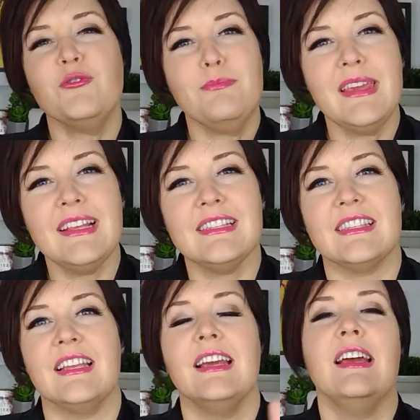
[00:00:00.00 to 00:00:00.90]
which
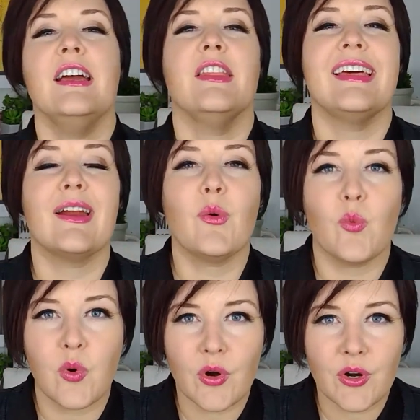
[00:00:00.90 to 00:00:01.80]
means that that
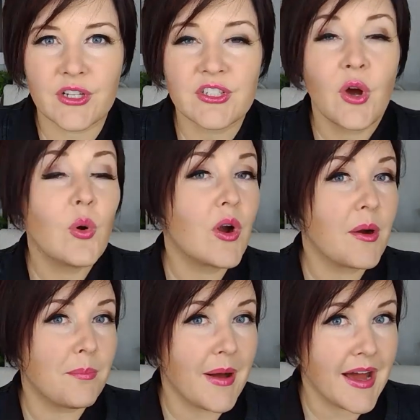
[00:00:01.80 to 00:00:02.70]
our words
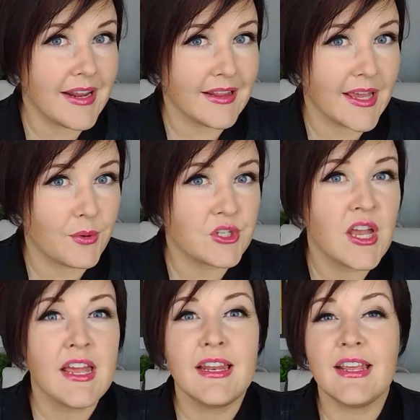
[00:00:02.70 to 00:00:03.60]
or our body
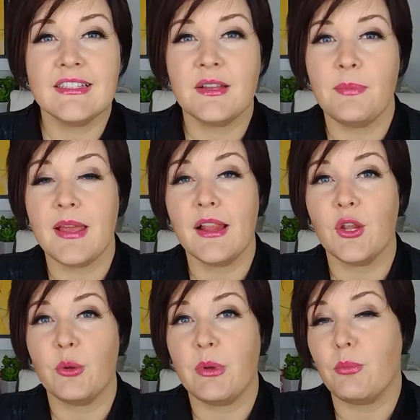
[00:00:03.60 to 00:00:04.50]
language needs to be
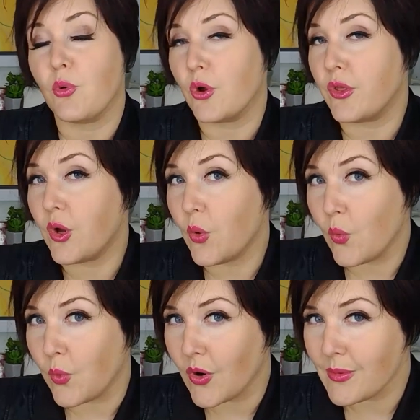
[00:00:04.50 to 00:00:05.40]
a little bit more on
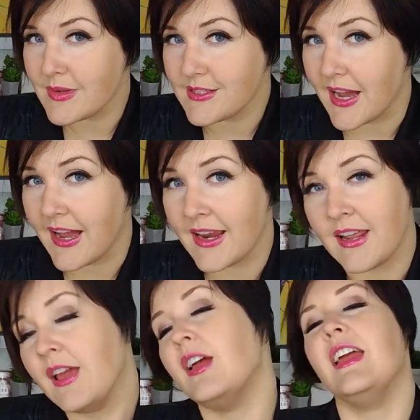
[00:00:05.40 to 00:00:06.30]
the warm
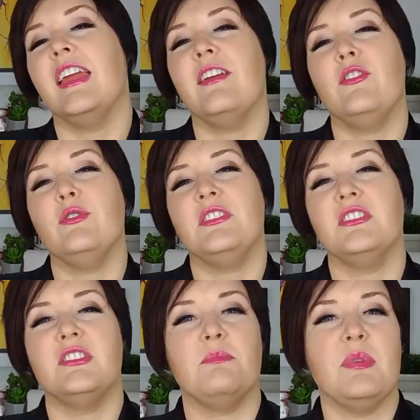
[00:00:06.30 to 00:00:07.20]
side if you
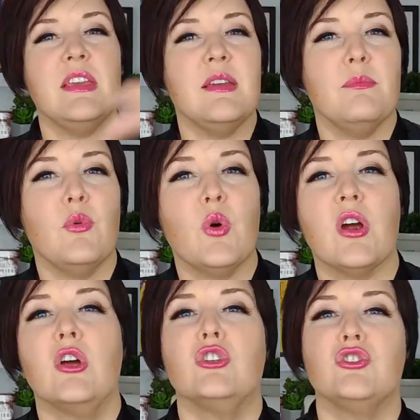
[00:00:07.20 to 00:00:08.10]
tend to be
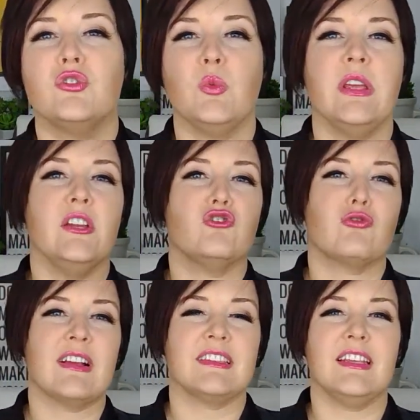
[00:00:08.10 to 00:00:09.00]
more
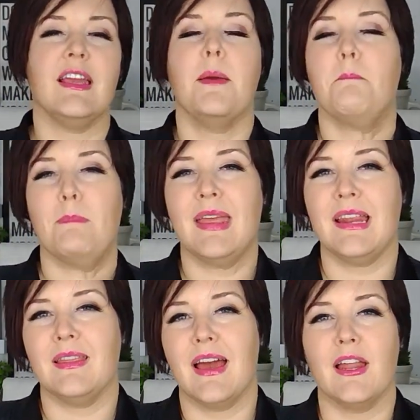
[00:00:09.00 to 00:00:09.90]
sweet dressing
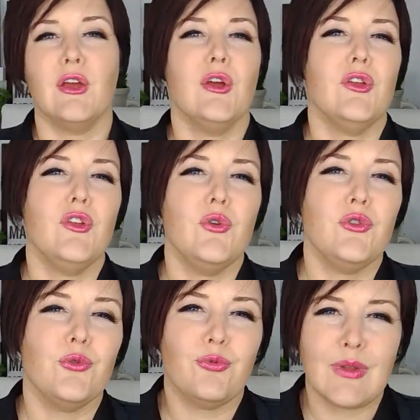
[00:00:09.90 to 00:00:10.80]
meaning that
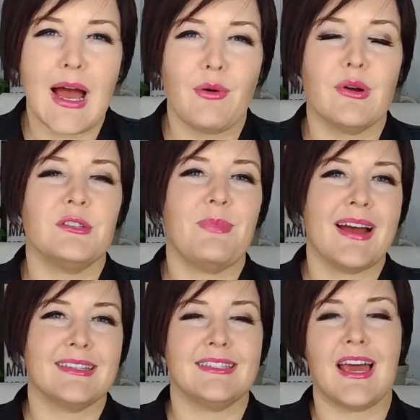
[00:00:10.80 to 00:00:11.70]
you do flowers
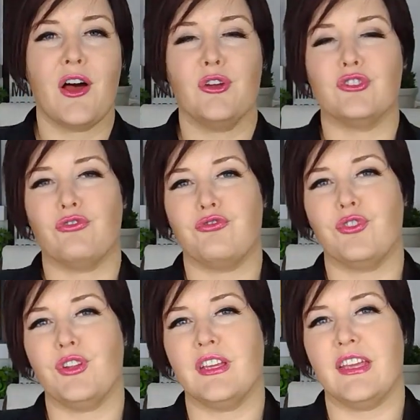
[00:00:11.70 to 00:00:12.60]
pastels
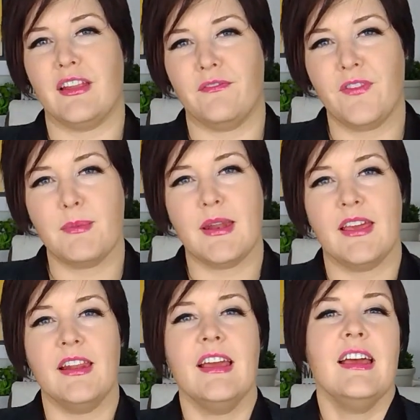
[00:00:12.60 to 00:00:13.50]
frilly and
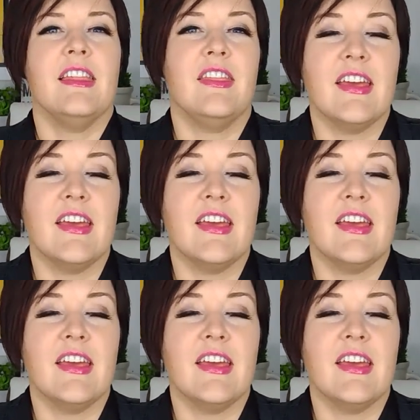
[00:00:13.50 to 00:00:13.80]
feminine